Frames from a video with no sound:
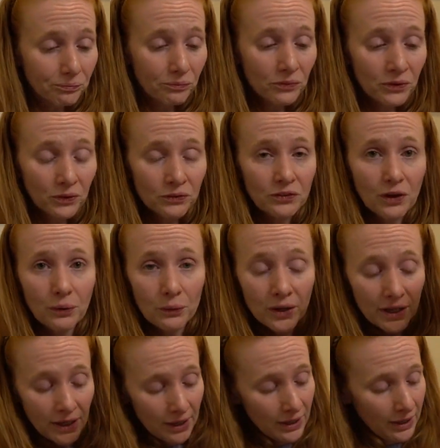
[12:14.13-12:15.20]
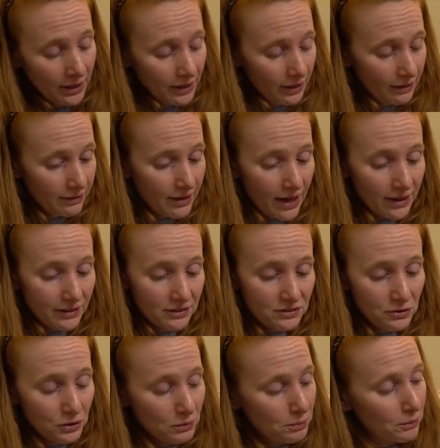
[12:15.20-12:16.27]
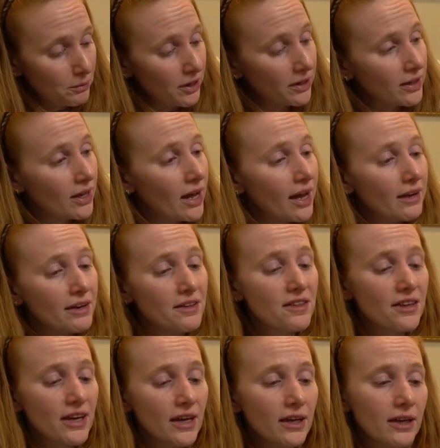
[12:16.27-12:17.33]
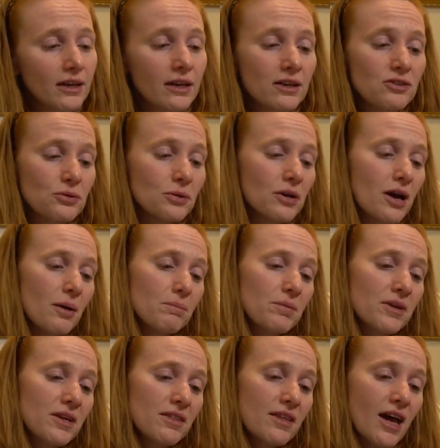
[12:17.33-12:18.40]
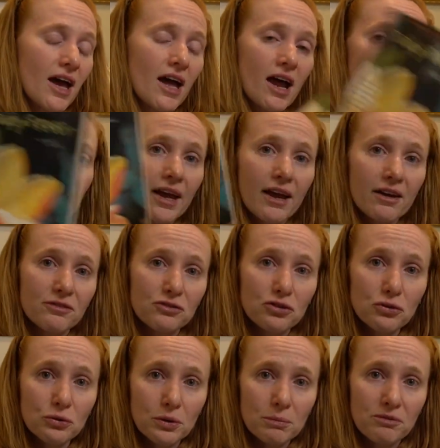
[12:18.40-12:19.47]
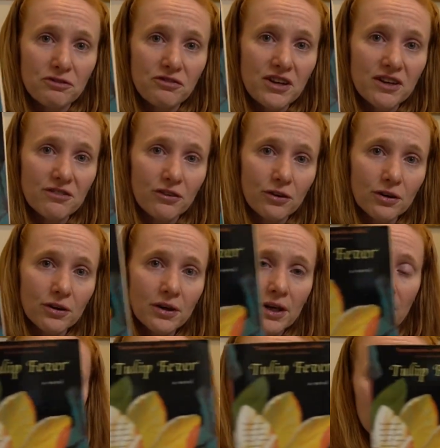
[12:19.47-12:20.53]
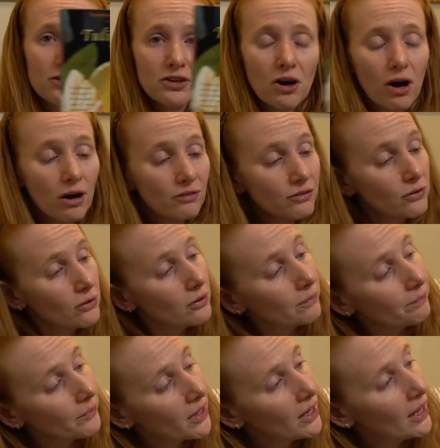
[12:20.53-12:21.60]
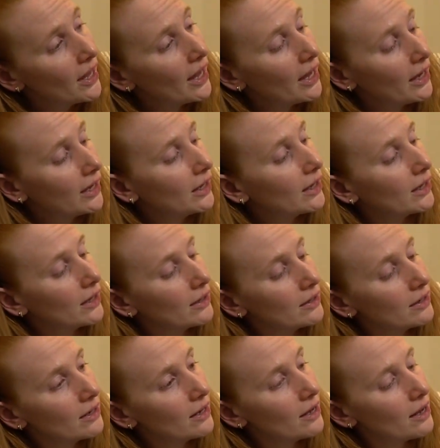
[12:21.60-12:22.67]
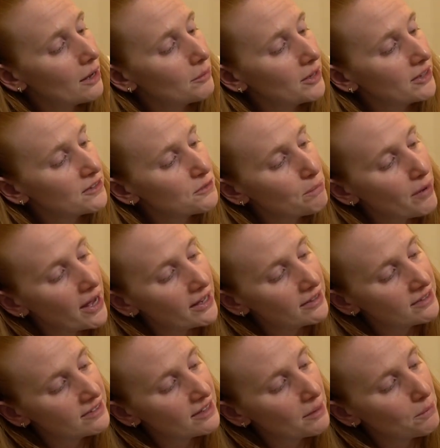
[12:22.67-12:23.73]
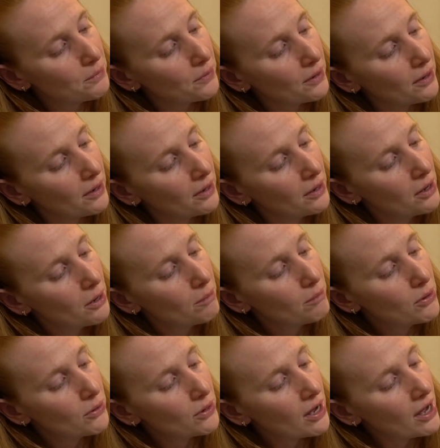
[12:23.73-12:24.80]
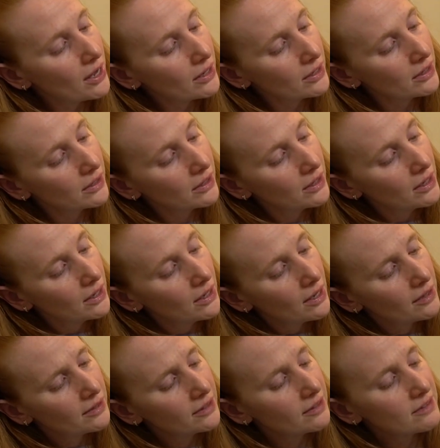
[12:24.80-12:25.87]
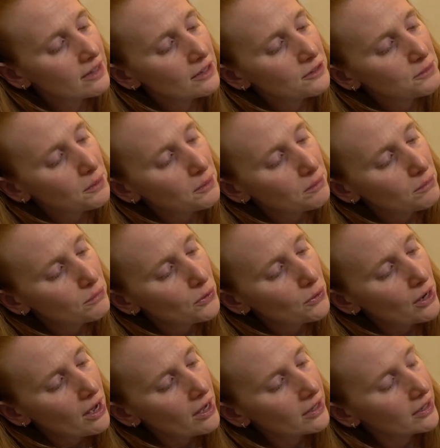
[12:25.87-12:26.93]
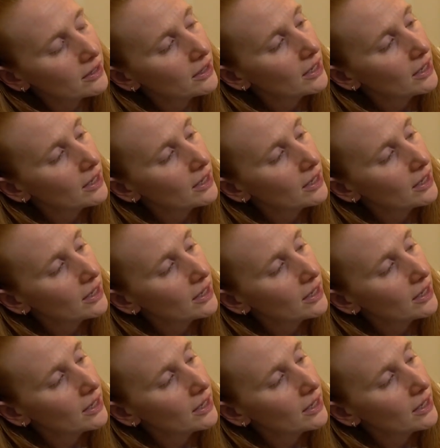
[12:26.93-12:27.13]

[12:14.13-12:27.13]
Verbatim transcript: So that is Tulipomania, and then to accompany that, I have Tulip Fever, a novel, and um, it's by Deborah Moggach. I think that's how you spell Moggach.